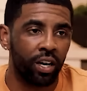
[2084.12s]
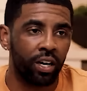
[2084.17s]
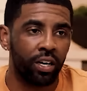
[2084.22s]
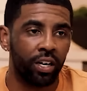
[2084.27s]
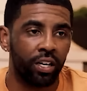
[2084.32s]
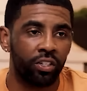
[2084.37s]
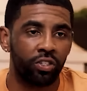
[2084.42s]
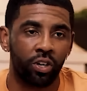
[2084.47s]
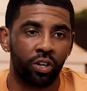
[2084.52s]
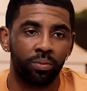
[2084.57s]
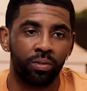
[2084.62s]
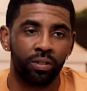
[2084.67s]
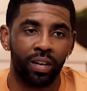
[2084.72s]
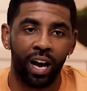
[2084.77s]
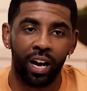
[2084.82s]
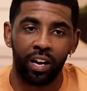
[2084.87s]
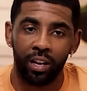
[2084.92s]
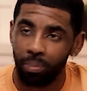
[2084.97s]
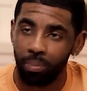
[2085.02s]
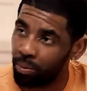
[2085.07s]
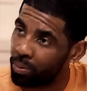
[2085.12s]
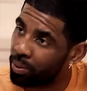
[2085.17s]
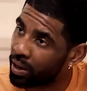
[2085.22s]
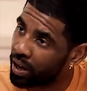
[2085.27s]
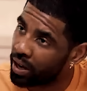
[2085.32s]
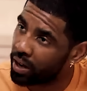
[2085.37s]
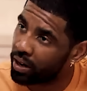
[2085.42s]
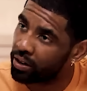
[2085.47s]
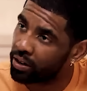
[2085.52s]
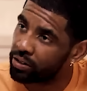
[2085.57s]
in terms of how he
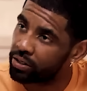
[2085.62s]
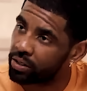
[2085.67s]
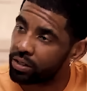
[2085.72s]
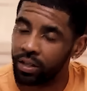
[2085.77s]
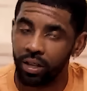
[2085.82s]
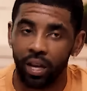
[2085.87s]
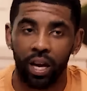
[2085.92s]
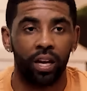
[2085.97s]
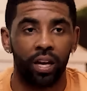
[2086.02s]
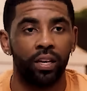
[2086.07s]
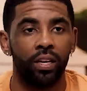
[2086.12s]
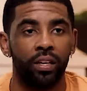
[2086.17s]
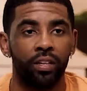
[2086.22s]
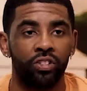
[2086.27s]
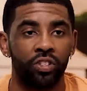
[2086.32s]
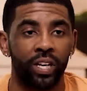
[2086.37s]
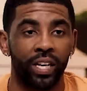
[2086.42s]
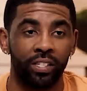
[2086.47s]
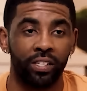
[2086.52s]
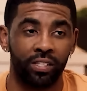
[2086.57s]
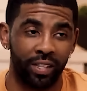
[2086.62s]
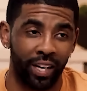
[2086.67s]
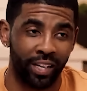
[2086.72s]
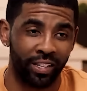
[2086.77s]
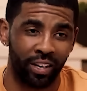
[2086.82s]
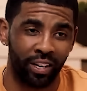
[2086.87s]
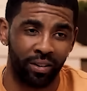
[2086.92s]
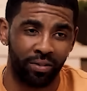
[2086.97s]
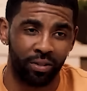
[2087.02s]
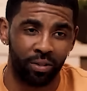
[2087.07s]
prepares, how he
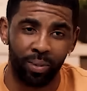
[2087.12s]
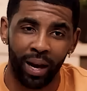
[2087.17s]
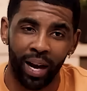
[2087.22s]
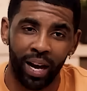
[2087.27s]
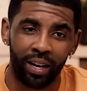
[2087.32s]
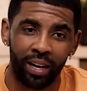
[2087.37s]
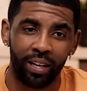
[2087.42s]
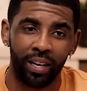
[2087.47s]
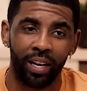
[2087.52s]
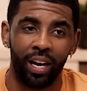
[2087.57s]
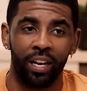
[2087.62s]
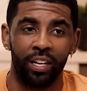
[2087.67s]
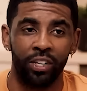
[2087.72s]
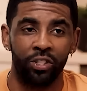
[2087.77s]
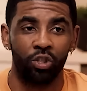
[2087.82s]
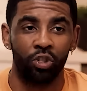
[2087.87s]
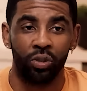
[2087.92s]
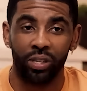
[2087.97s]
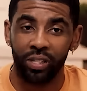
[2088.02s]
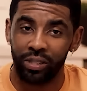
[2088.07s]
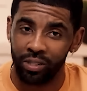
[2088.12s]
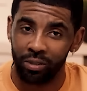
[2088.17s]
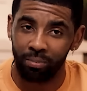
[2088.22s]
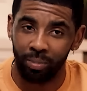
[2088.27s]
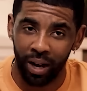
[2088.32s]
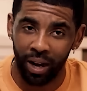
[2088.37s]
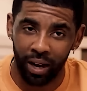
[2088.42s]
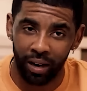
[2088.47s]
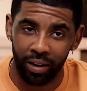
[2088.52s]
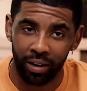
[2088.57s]
takes care of his body, how he treats his
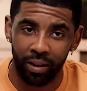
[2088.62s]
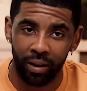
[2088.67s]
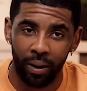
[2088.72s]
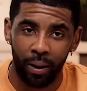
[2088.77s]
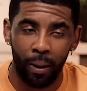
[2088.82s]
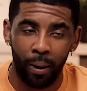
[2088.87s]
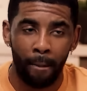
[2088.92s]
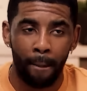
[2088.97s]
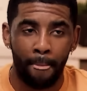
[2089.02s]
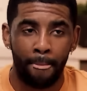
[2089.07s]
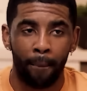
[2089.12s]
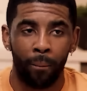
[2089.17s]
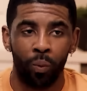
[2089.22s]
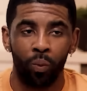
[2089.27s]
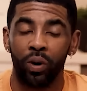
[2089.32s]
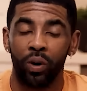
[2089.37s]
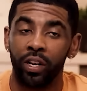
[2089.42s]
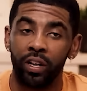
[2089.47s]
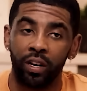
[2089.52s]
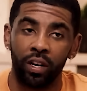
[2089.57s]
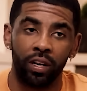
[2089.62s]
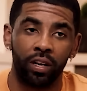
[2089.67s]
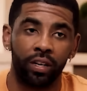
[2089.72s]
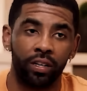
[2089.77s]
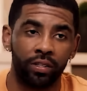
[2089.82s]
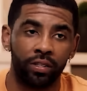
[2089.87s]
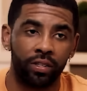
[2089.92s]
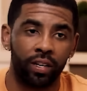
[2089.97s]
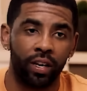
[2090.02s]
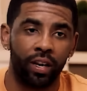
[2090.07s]
body, what he
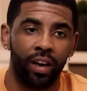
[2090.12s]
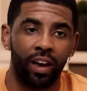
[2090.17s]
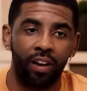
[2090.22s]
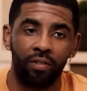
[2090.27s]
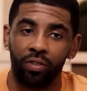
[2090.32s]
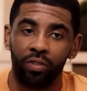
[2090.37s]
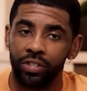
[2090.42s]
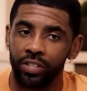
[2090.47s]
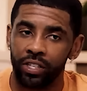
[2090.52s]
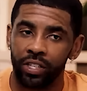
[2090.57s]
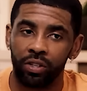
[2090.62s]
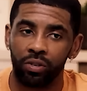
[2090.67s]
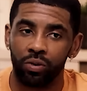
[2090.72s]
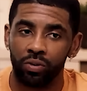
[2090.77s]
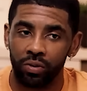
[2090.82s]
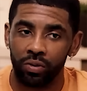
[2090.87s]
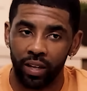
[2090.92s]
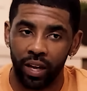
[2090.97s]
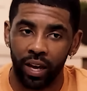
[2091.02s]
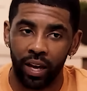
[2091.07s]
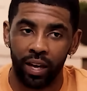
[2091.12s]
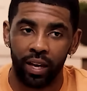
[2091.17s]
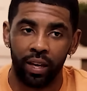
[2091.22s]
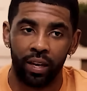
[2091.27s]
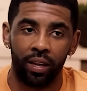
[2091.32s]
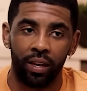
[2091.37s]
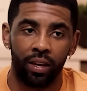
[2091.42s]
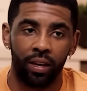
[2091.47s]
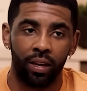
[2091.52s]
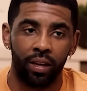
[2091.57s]
does every single
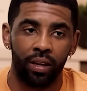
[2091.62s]
day